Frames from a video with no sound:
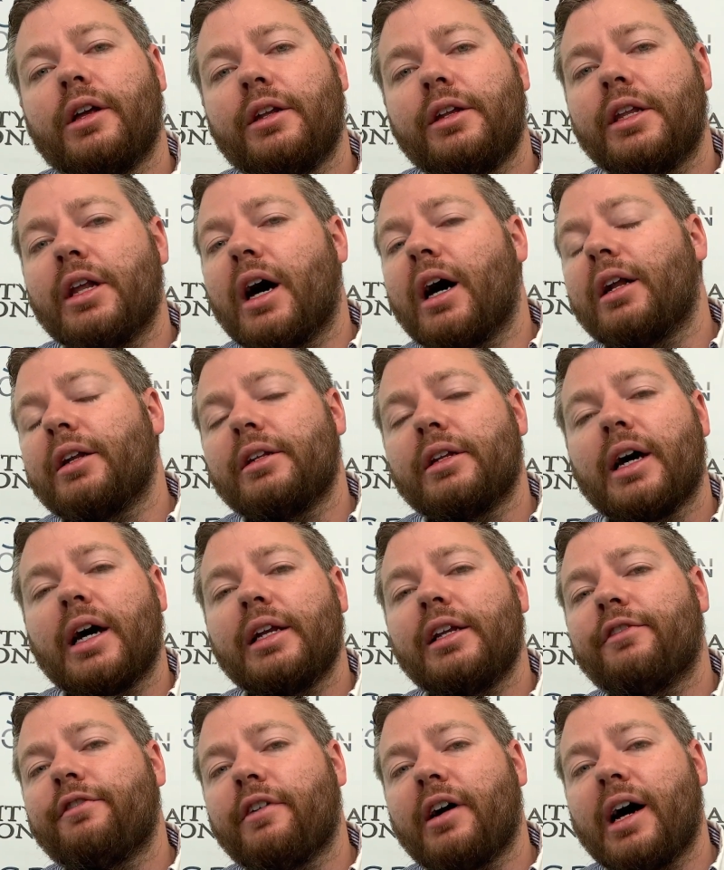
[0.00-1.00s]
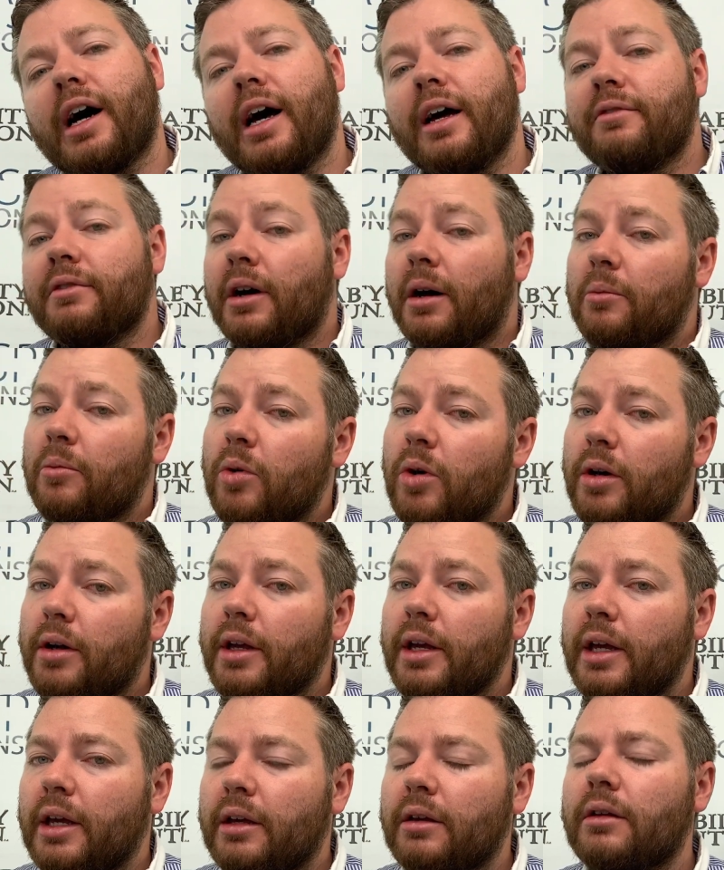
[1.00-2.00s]
Not nine to five, I'm
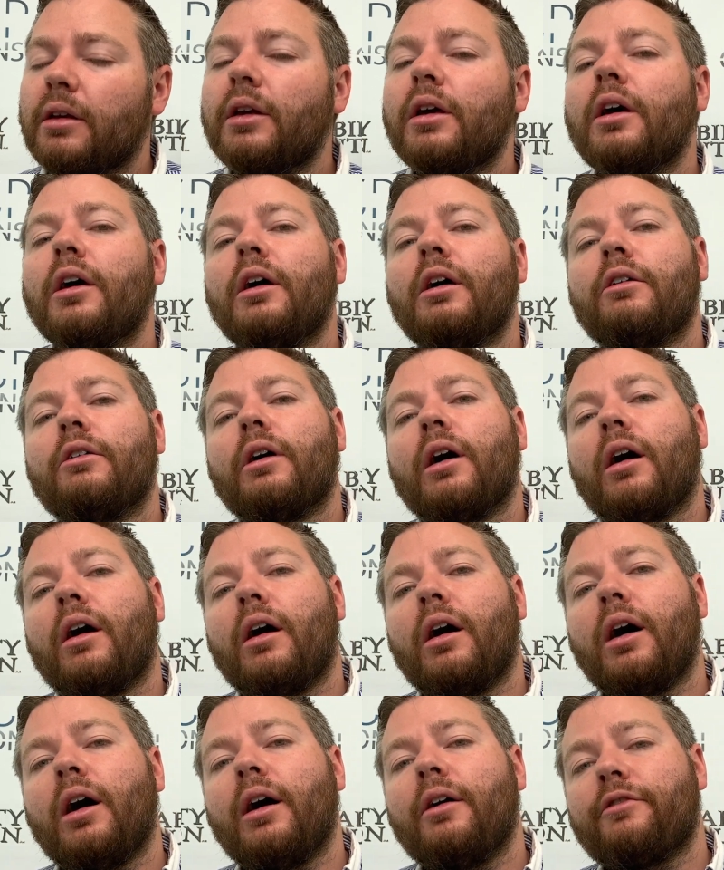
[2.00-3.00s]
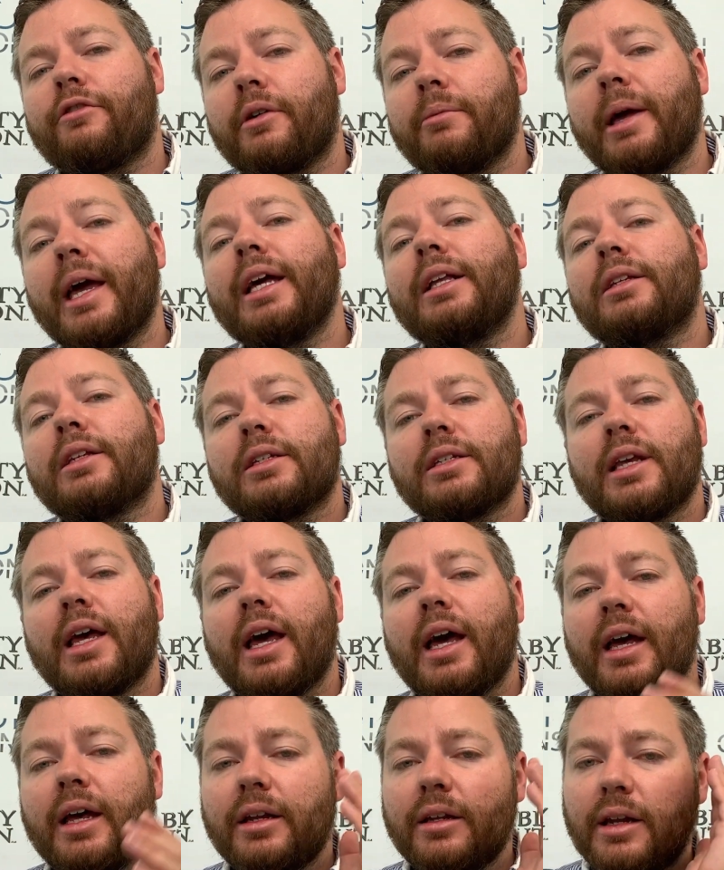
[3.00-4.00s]
working uh, from eight to
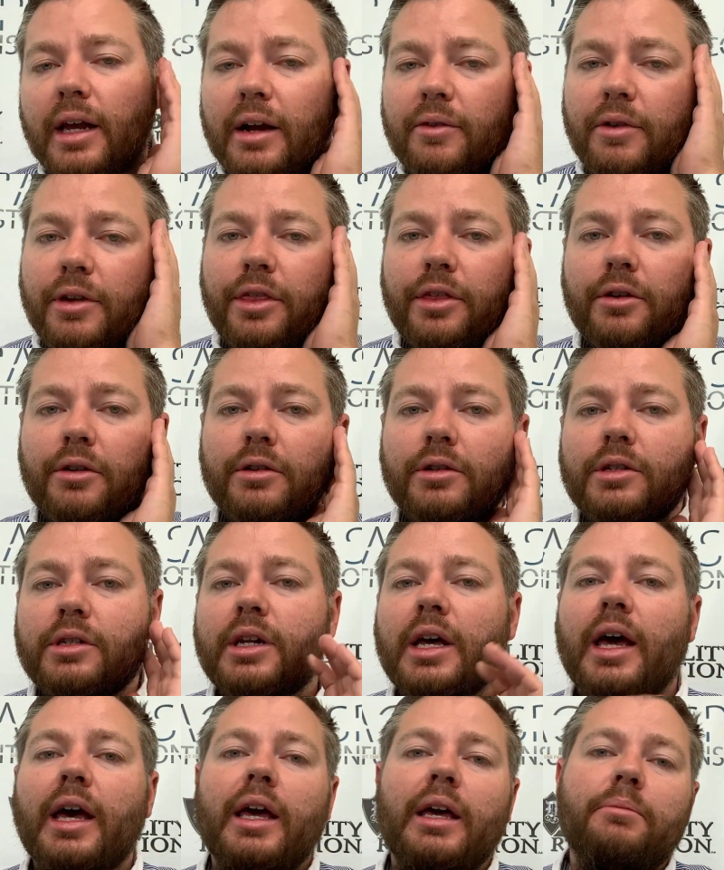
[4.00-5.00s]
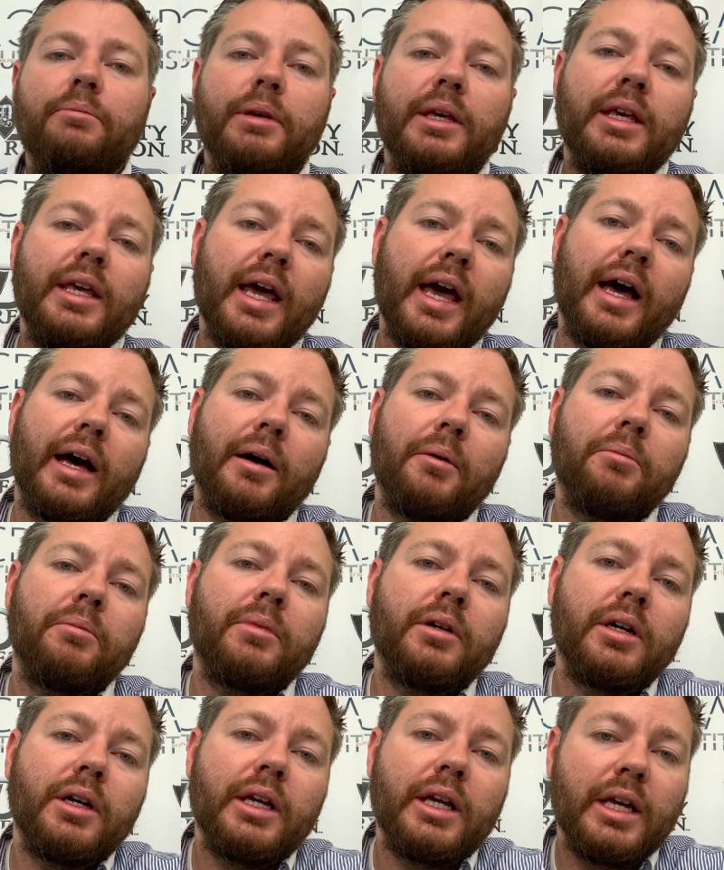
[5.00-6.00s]
ten every Thursday P
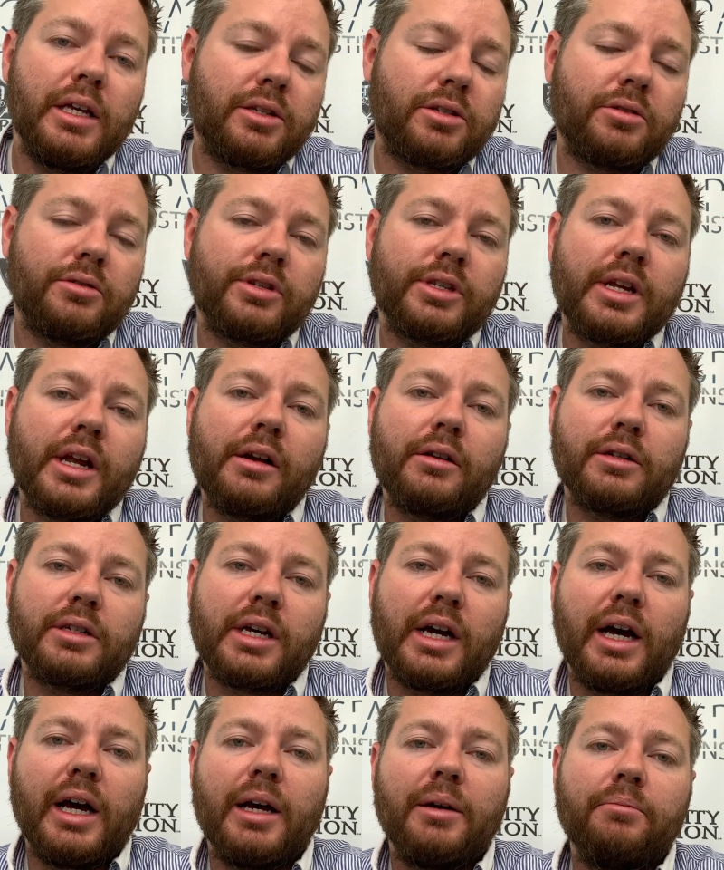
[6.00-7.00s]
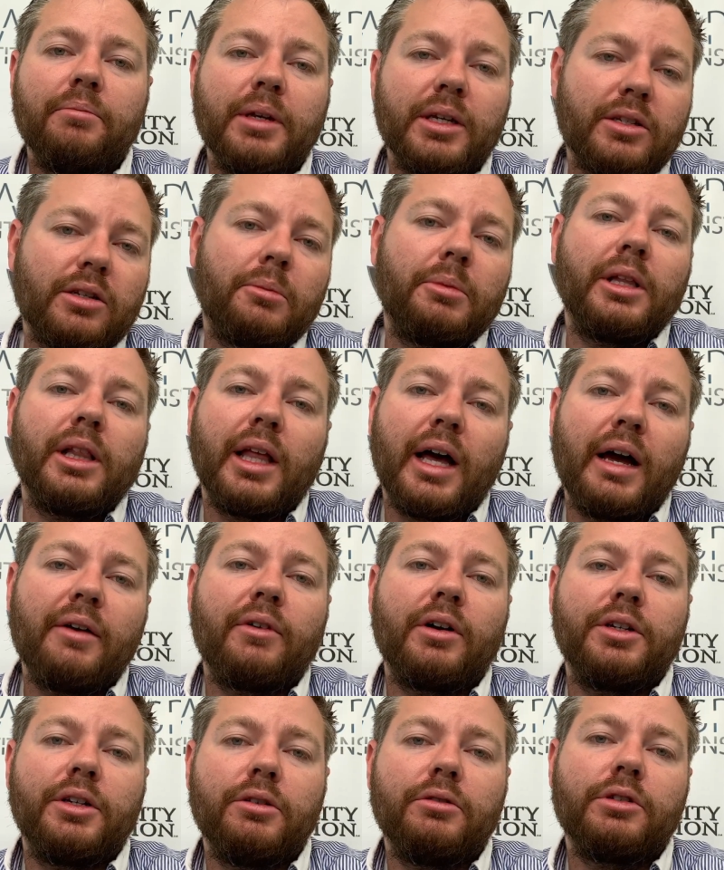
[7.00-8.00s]
M Eastern Standard Time because I'll be live
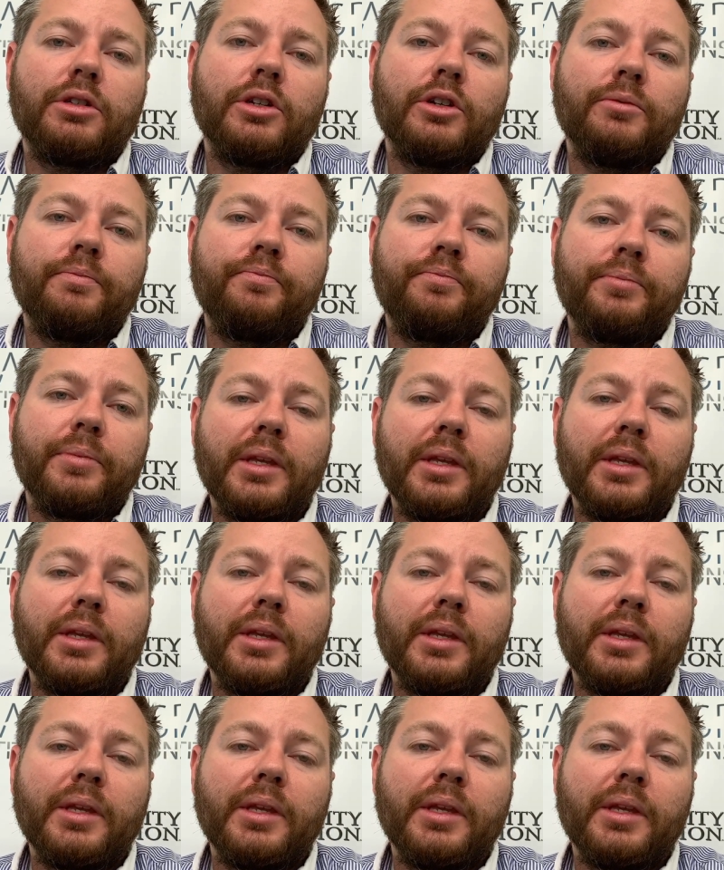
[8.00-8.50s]
on YouTube.